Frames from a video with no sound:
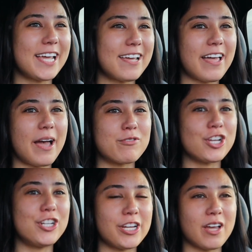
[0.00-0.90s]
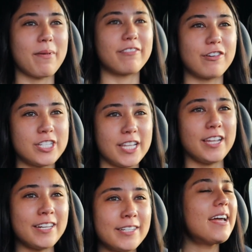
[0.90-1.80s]
day that I'm changing up my
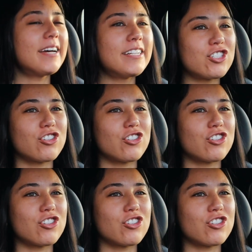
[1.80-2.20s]
routine and